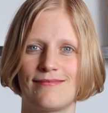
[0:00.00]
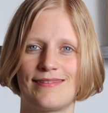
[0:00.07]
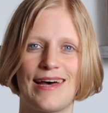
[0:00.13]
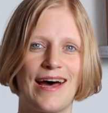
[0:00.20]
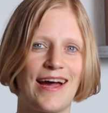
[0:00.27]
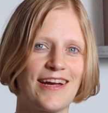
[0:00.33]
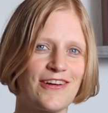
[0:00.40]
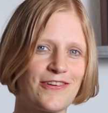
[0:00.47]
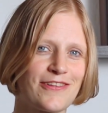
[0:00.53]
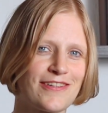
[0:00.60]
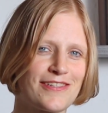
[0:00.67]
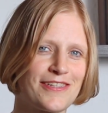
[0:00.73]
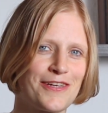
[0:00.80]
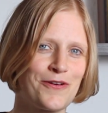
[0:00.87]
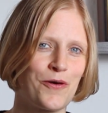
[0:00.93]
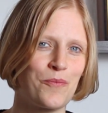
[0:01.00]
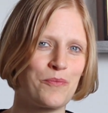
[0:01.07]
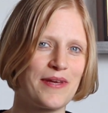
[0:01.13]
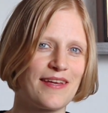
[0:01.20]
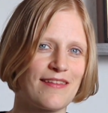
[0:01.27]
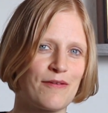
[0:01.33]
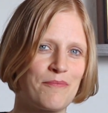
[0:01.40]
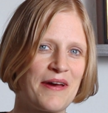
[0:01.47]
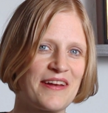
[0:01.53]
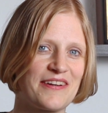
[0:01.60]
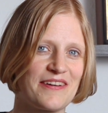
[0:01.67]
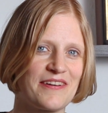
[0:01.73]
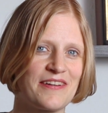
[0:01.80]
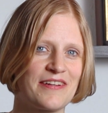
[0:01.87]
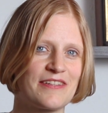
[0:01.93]
The higher the COP, the
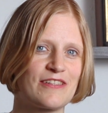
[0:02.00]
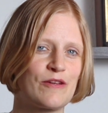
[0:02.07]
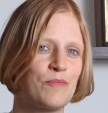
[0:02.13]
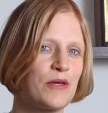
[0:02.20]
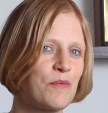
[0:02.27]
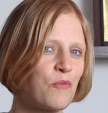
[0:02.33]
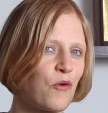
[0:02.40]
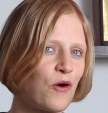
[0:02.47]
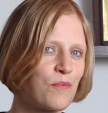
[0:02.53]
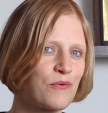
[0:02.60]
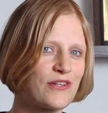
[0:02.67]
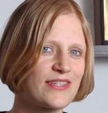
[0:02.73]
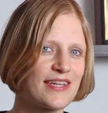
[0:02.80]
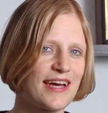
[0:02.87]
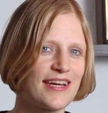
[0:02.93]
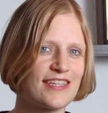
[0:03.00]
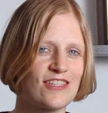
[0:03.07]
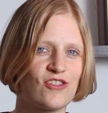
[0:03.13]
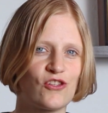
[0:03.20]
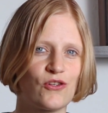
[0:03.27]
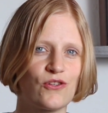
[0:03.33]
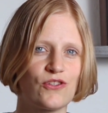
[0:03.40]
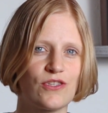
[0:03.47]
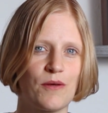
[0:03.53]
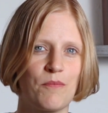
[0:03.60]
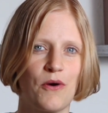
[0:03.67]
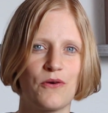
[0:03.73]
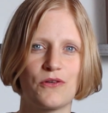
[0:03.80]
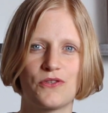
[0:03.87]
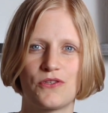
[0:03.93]
better. To be more precise, choose the
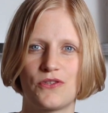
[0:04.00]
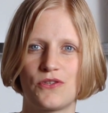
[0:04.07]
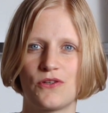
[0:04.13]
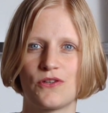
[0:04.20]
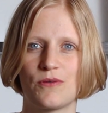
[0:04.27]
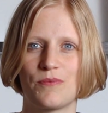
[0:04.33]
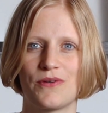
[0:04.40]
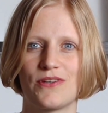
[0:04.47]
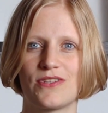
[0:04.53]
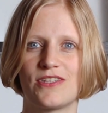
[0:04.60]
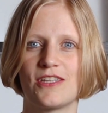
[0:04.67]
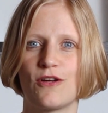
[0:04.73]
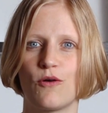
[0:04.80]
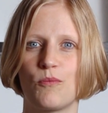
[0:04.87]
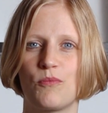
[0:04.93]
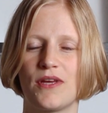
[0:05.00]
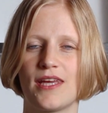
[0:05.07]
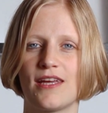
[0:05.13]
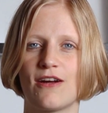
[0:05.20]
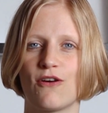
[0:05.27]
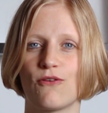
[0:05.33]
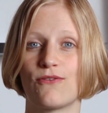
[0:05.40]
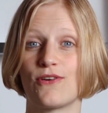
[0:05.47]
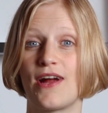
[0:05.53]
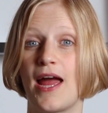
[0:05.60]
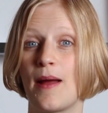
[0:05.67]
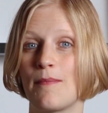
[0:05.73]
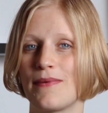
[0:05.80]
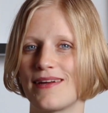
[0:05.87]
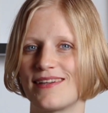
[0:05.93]
most suitable COP over
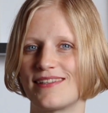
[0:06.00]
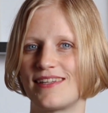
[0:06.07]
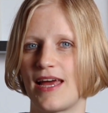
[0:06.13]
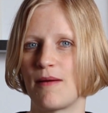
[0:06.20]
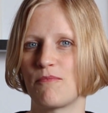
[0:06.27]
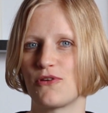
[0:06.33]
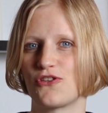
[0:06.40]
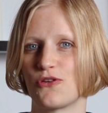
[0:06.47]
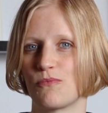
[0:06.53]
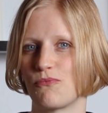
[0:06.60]
ambient temperature